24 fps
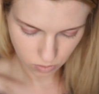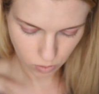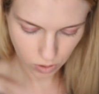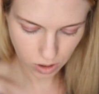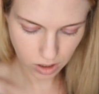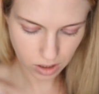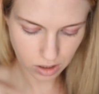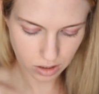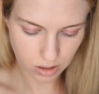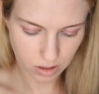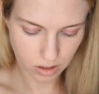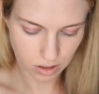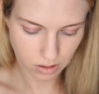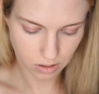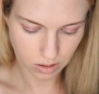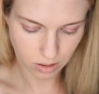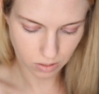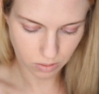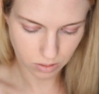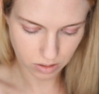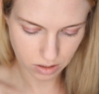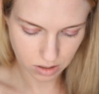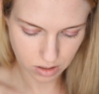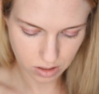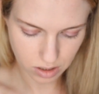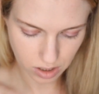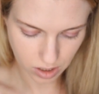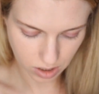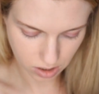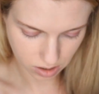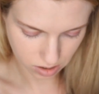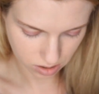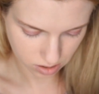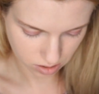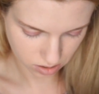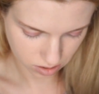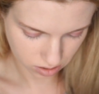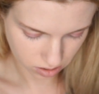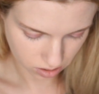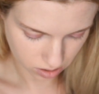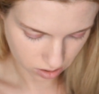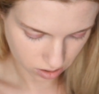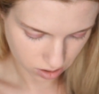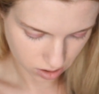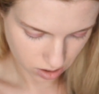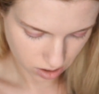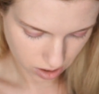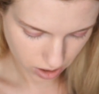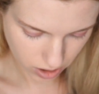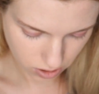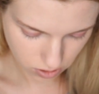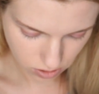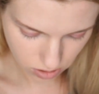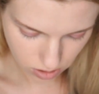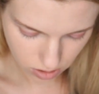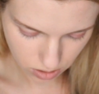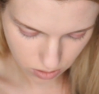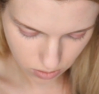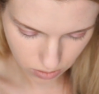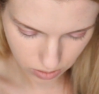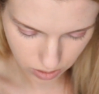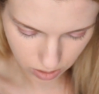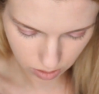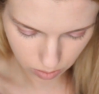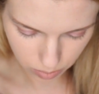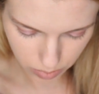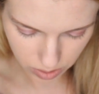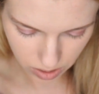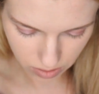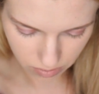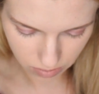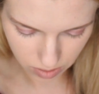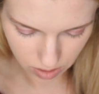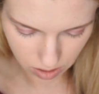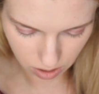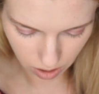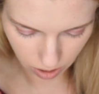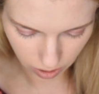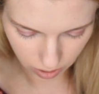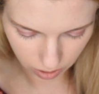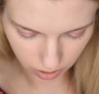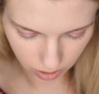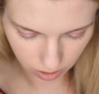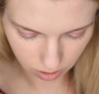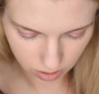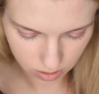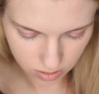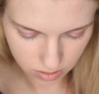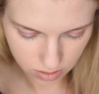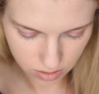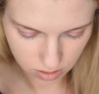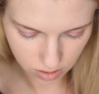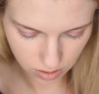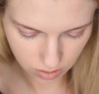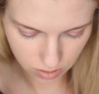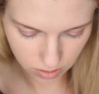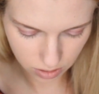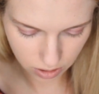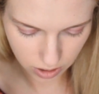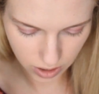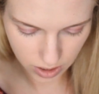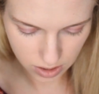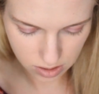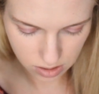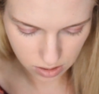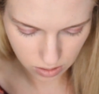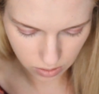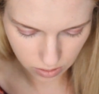what color do you think we should take? I usually do a little bit of a darker on the crease,